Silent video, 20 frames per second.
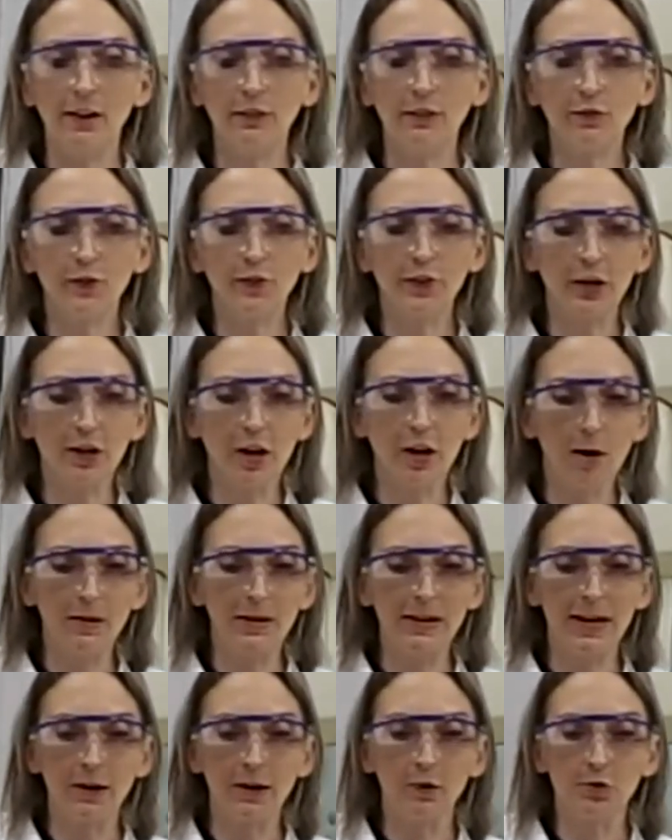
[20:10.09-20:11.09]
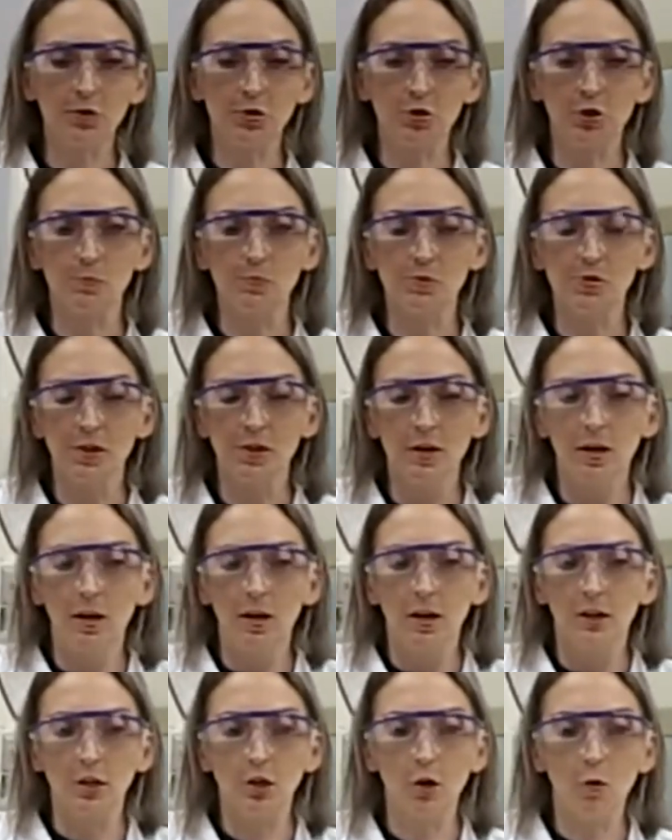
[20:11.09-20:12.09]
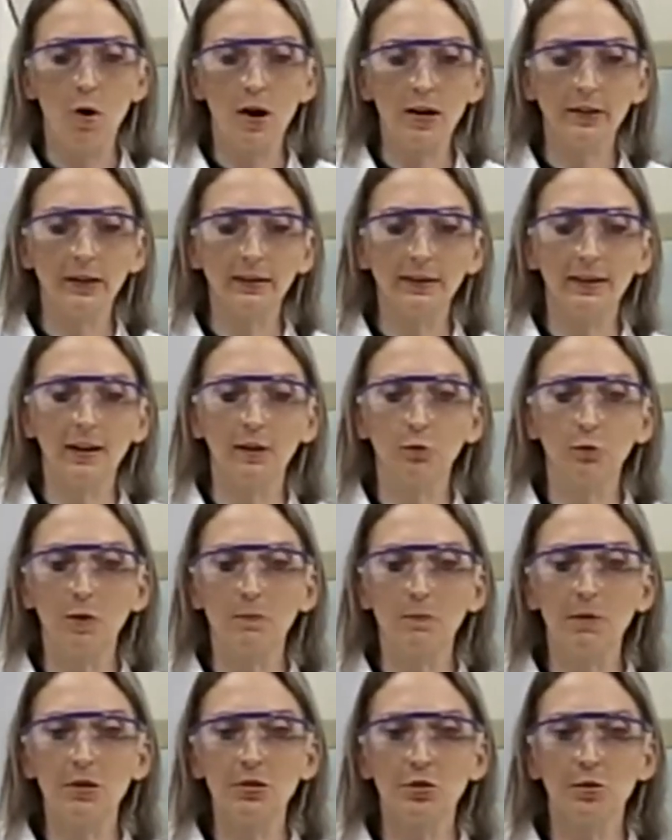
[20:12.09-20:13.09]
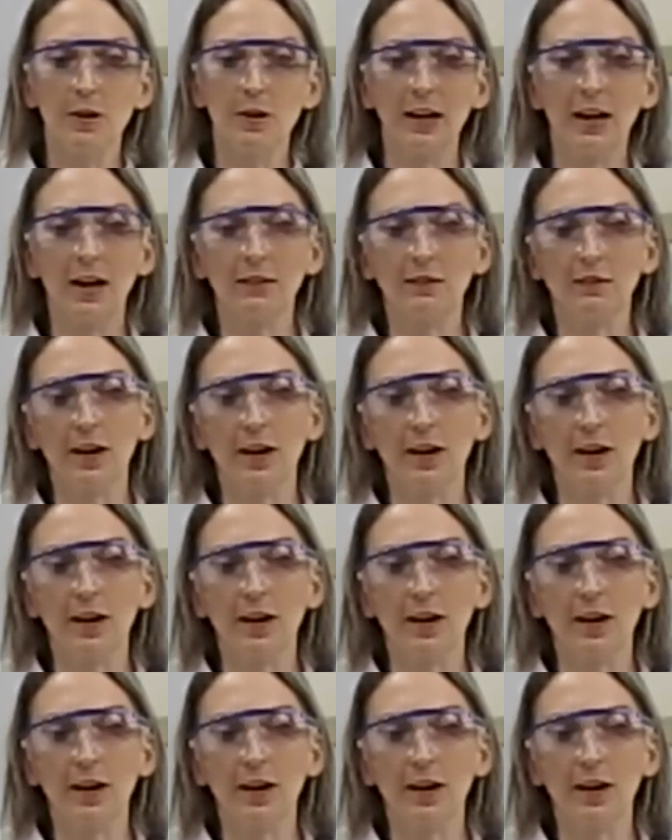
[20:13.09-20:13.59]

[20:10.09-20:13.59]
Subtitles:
As for the carbon nanotubes, one of the things we've been doing,